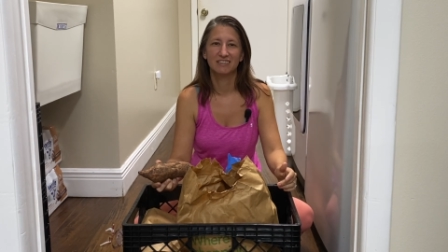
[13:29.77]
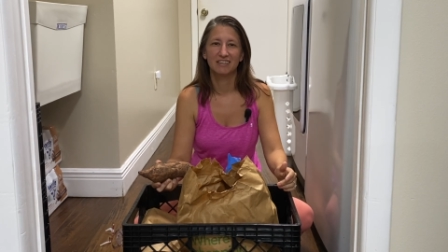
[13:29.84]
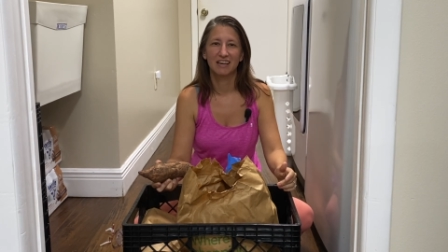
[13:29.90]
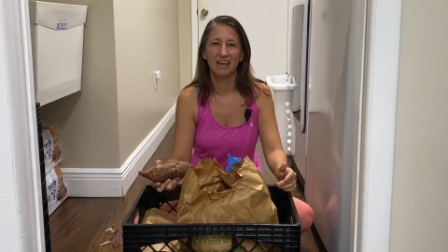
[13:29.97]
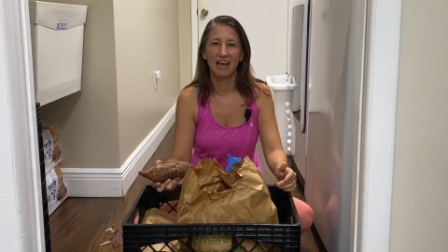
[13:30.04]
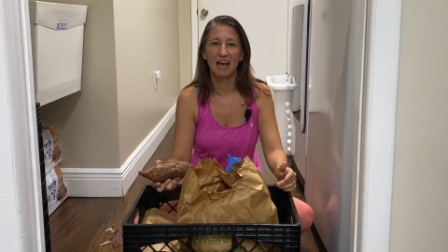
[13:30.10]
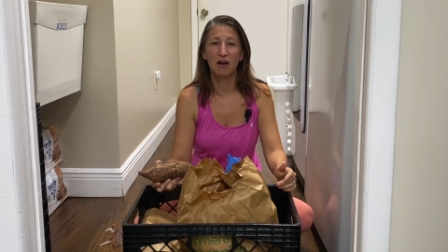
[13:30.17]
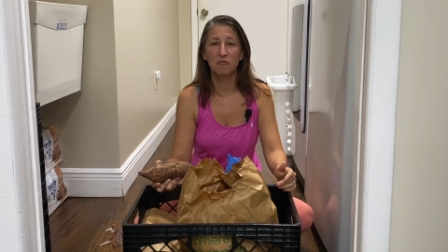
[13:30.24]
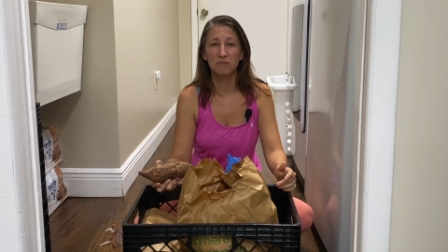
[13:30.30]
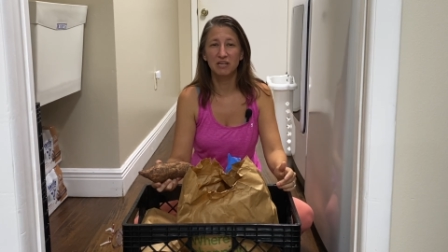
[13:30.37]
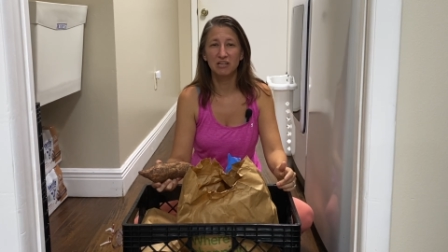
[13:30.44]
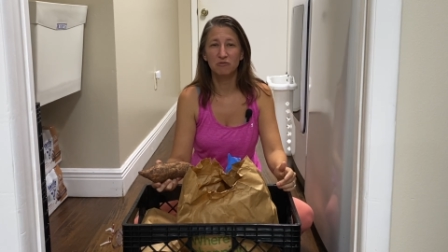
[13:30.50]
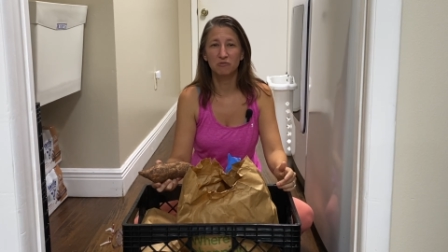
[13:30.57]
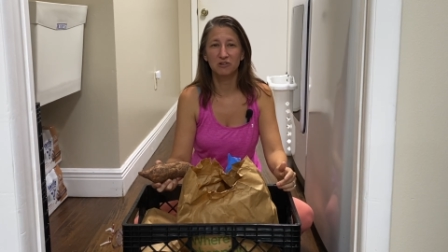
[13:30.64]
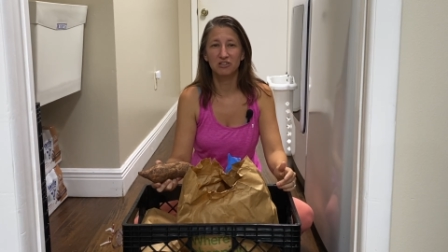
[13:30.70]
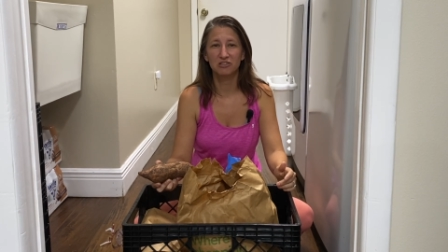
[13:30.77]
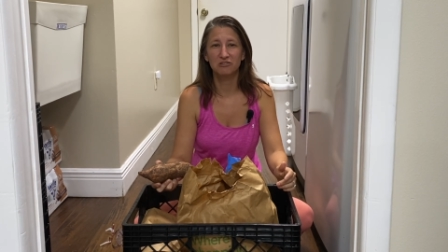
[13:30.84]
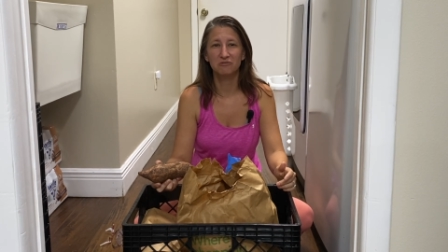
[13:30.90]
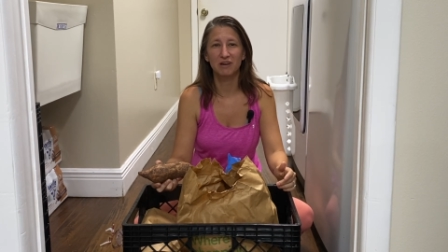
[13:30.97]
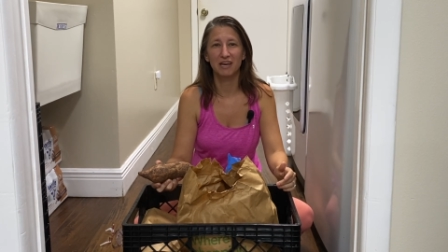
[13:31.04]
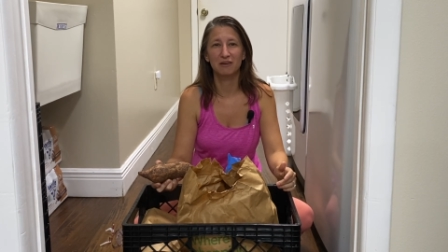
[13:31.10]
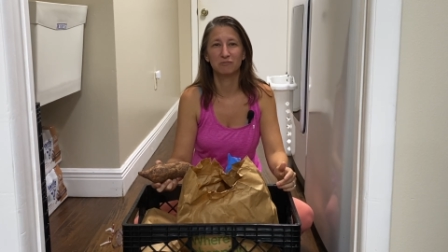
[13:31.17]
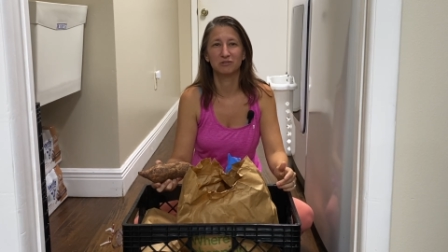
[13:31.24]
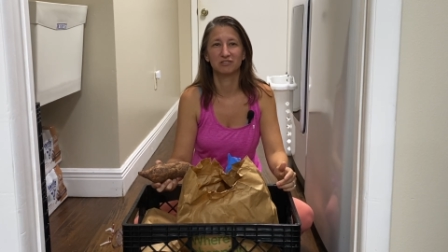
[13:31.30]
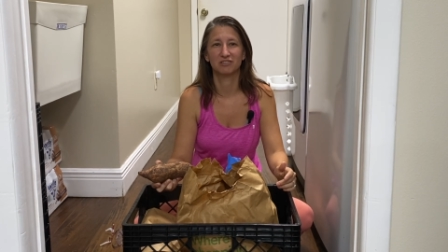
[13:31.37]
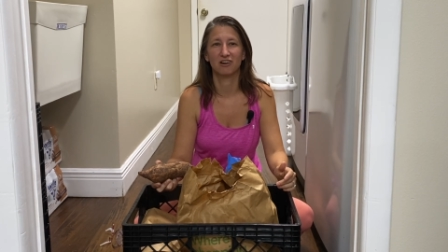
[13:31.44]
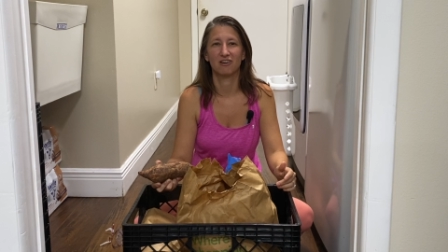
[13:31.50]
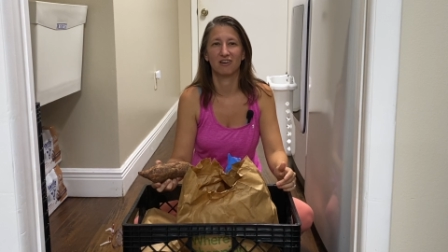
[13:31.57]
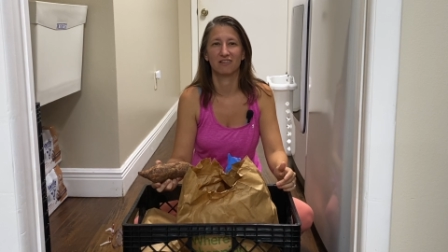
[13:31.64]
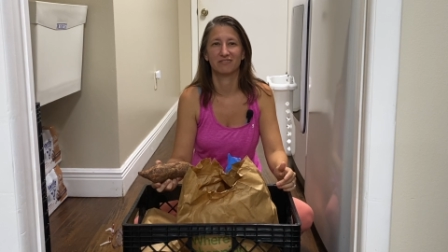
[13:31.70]
How many were you able to
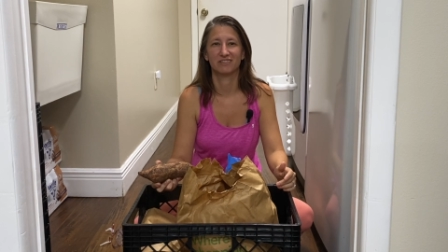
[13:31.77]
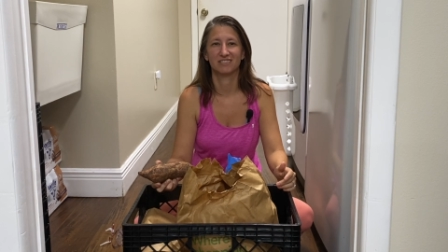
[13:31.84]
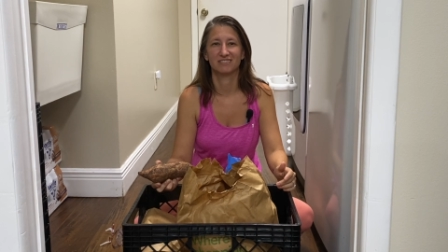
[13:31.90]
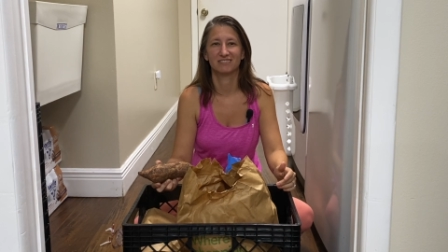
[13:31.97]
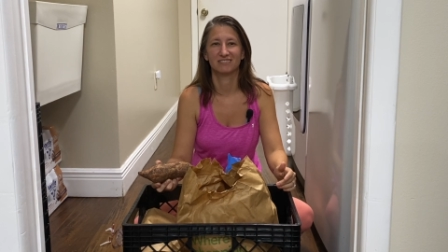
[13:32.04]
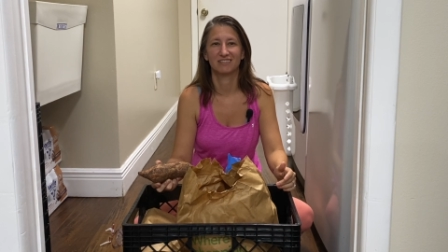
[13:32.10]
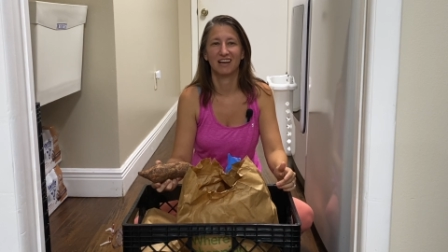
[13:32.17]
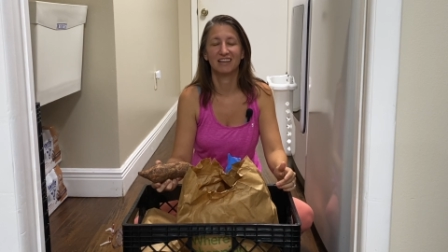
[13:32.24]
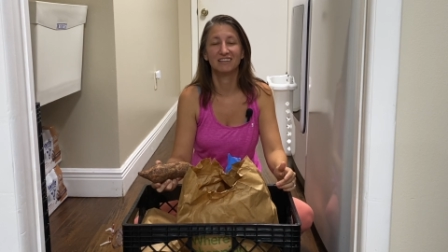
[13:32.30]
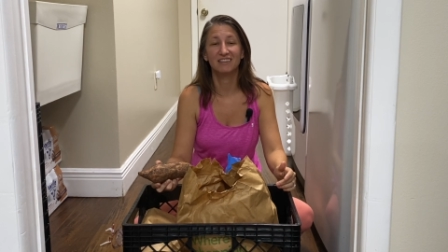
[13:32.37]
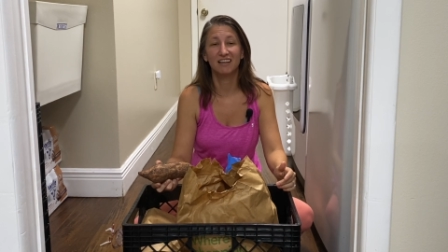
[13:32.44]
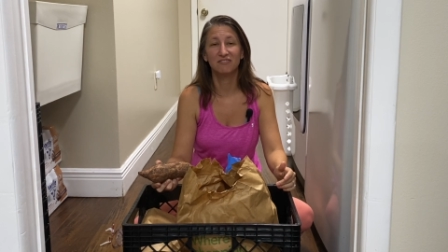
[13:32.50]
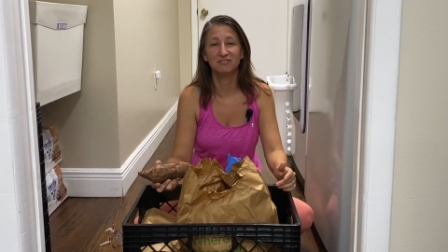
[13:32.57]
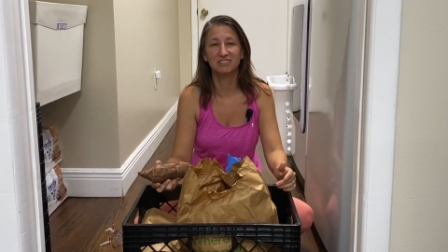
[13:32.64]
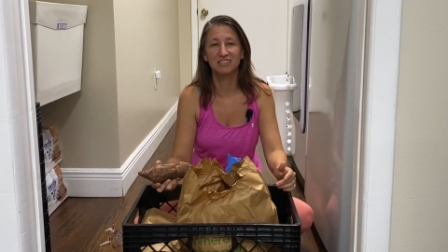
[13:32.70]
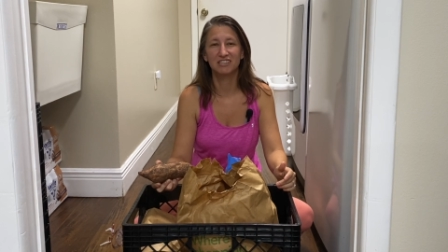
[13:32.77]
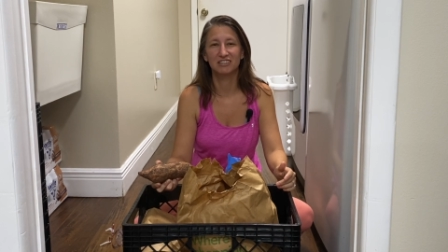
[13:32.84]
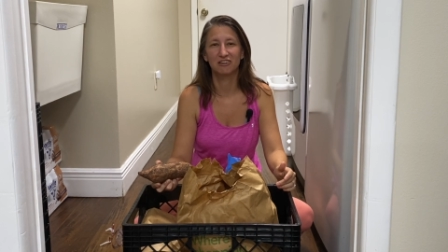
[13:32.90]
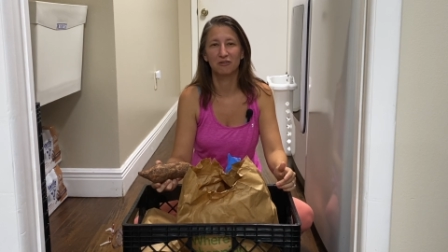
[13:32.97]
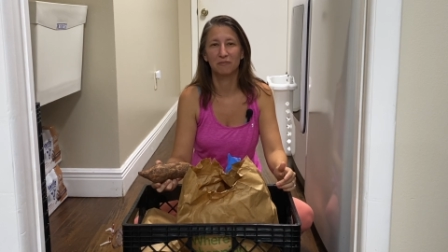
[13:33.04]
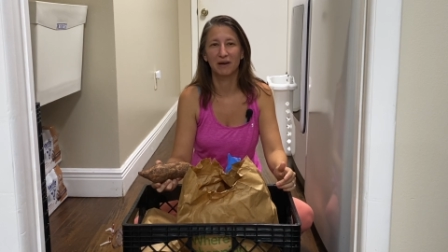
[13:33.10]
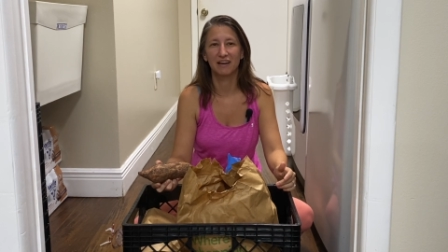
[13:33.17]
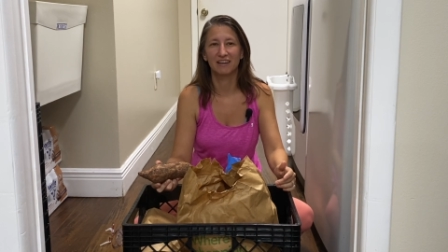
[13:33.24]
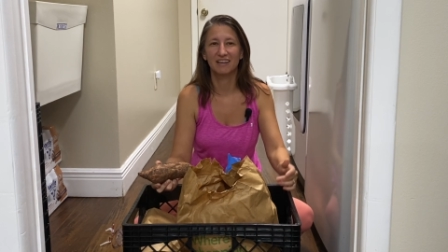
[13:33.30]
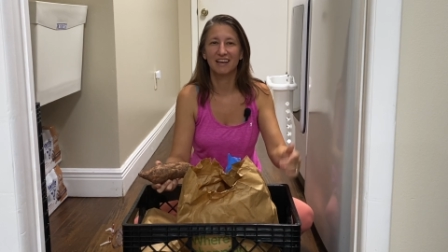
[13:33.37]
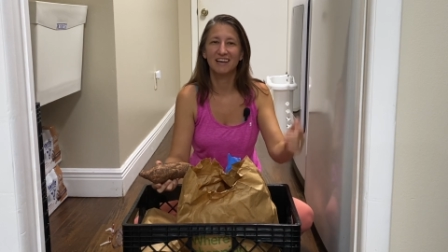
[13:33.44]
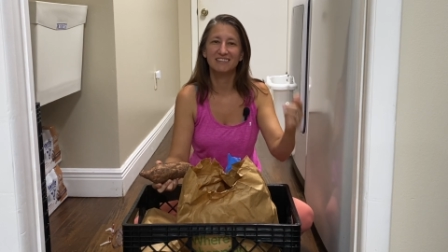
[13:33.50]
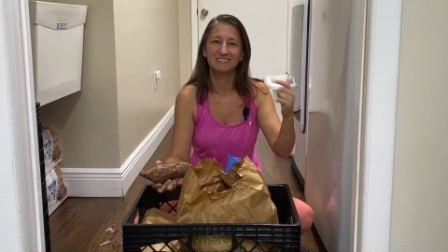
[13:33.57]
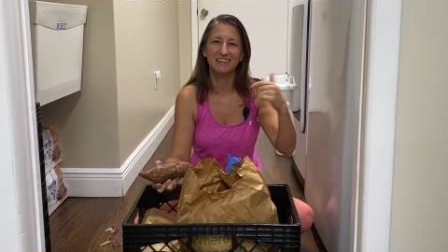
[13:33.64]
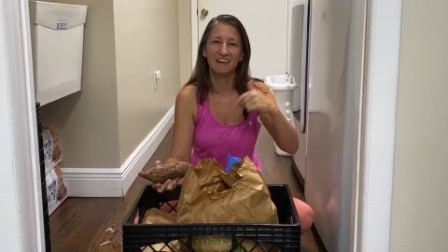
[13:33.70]
harvest? I'd love to hear about it.
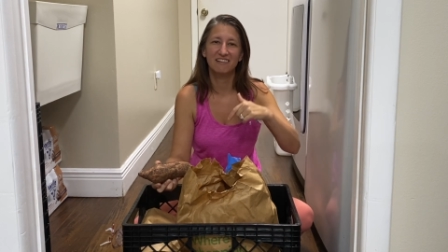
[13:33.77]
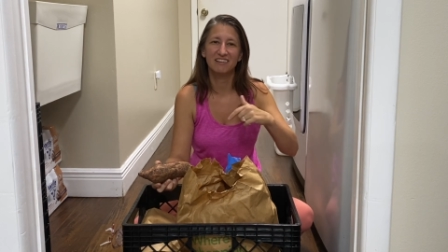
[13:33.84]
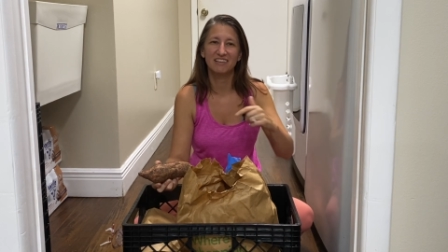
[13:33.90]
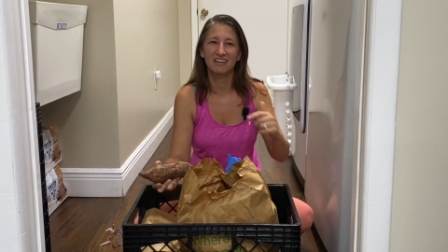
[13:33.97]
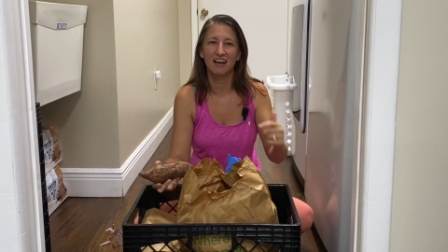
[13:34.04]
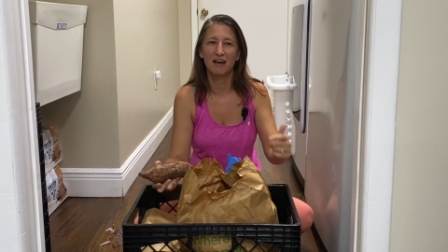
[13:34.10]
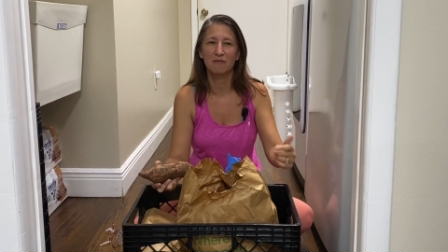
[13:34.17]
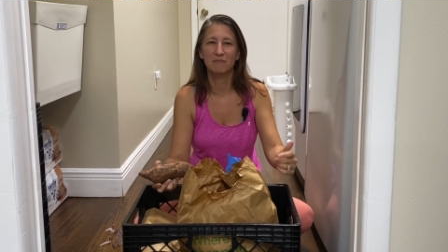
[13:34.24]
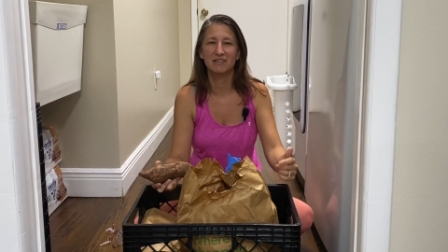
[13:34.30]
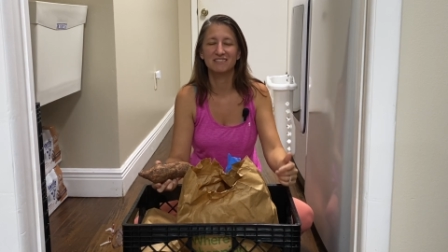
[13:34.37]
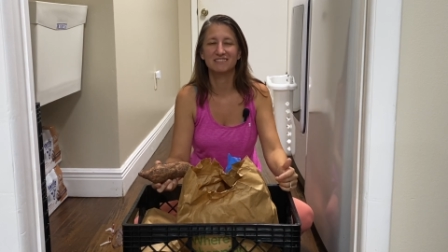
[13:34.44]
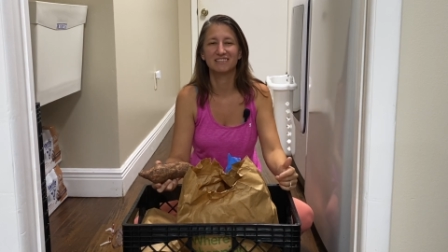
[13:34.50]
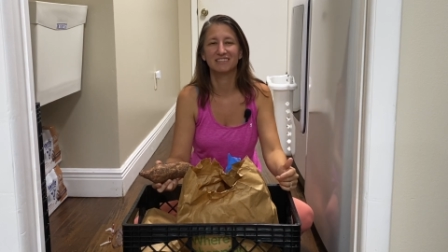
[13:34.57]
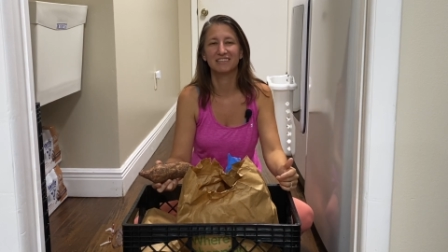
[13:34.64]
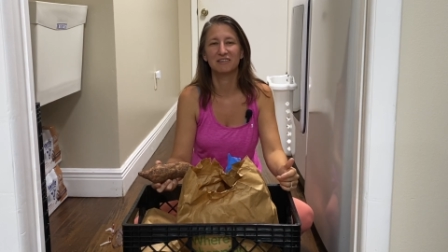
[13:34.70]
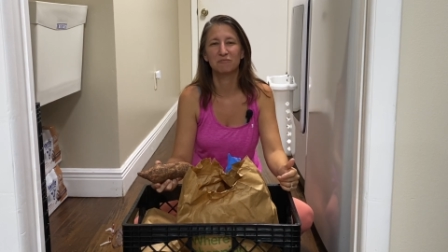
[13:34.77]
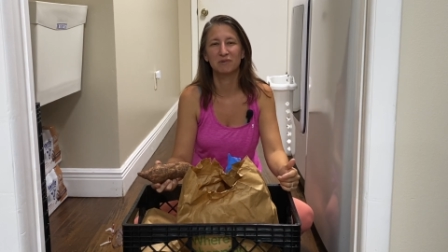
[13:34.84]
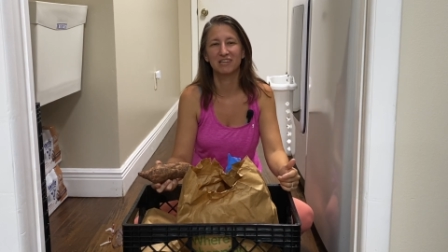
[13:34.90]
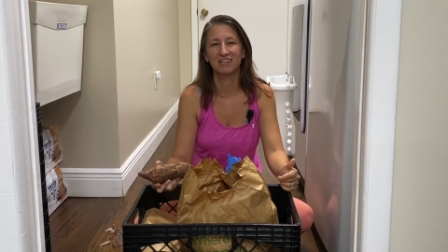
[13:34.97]
Head down in the comments and leave me a